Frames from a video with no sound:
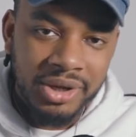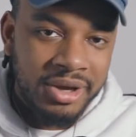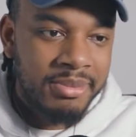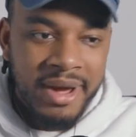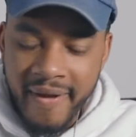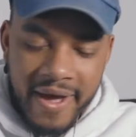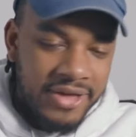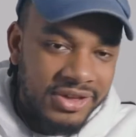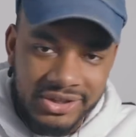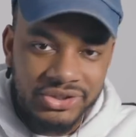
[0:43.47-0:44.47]
him,
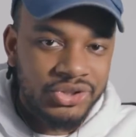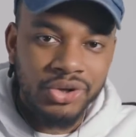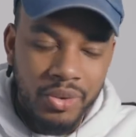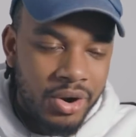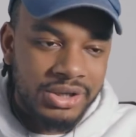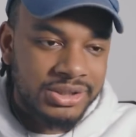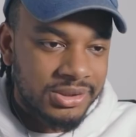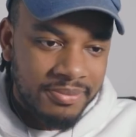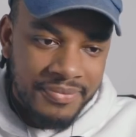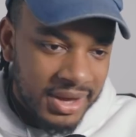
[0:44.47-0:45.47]
I think it's so
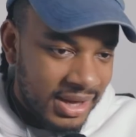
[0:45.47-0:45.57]
awesome.